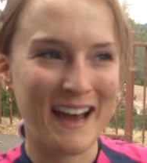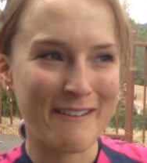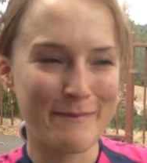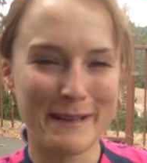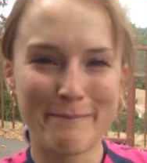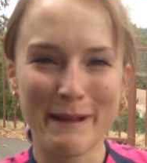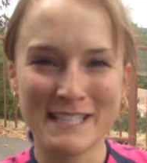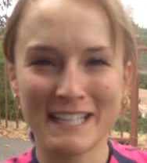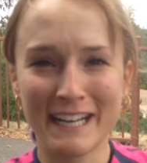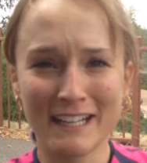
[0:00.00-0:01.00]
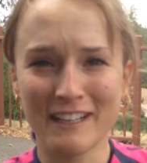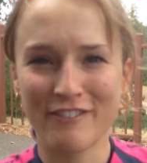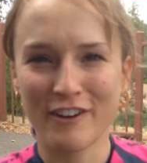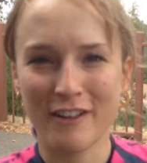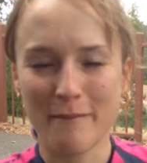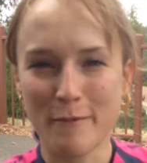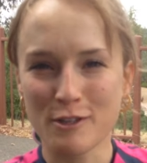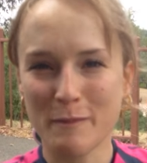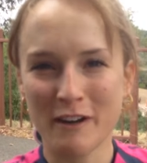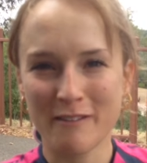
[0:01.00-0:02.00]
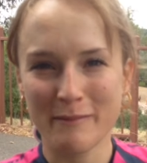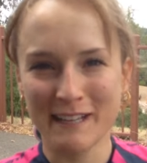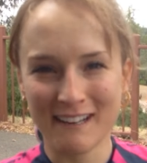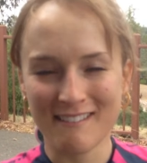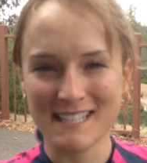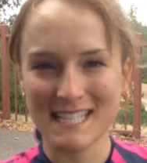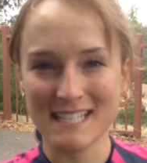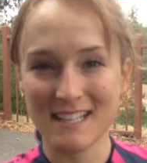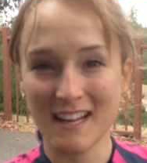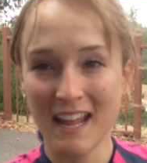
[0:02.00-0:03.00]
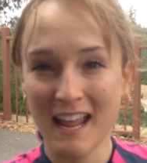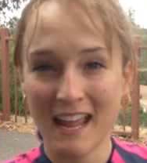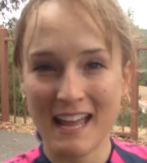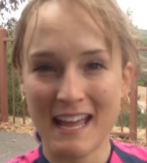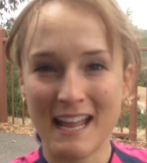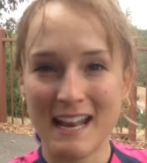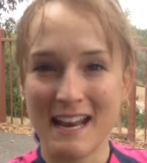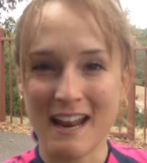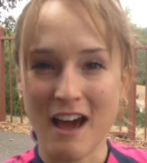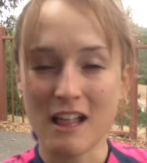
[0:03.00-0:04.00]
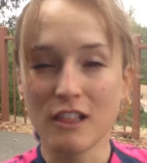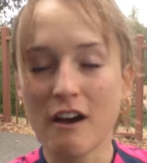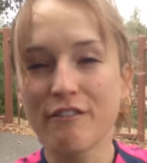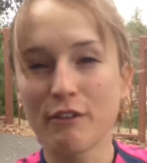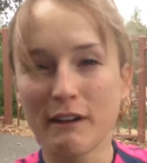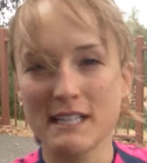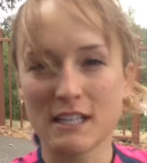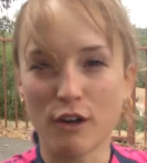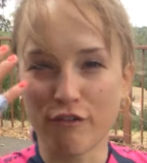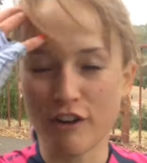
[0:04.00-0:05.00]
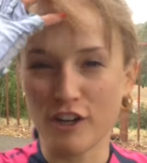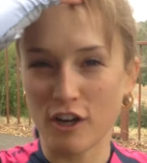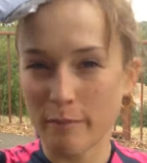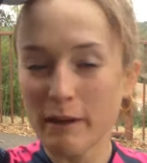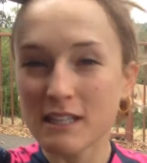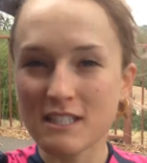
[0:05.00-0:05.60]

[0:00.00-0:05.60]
I've been based in Italy for the most part at the beginning of the season, and I love the racing over in Europe.